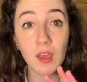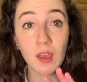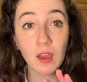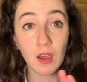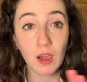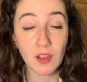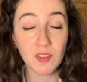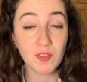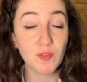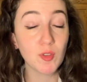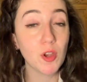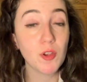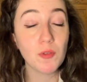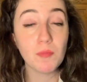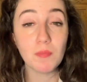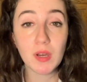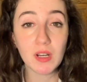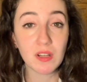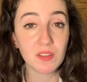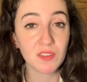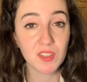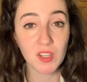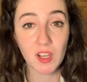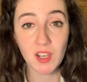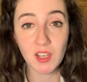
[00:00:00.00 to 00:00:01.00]
I don't
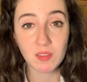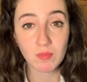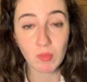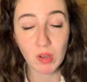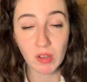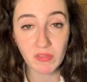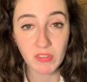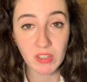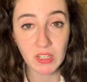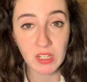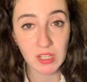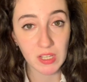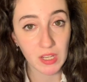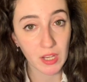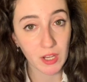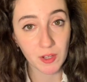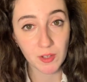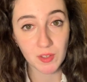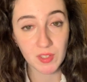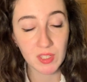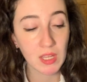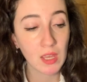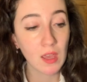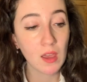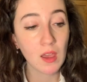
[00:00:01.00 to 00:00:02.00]
monetize my
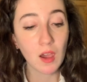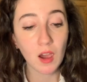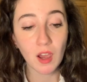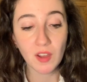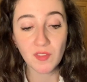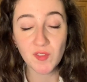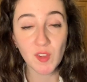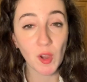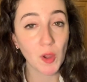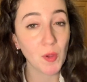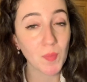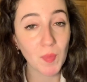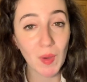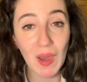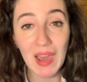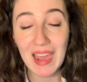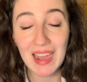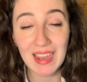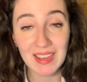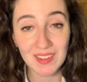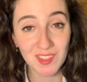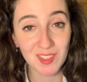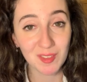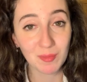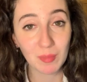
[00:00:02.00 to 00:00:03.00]
videos. I don't put
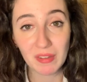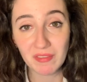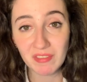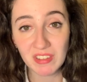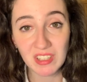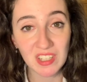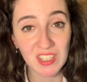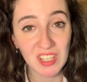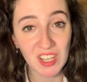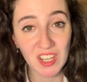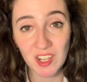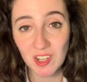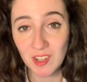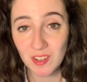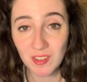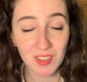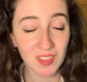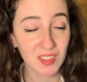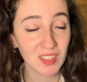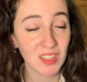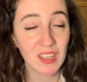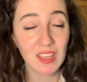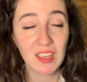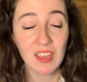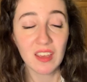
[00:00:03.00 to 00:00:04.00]
ads on my videos.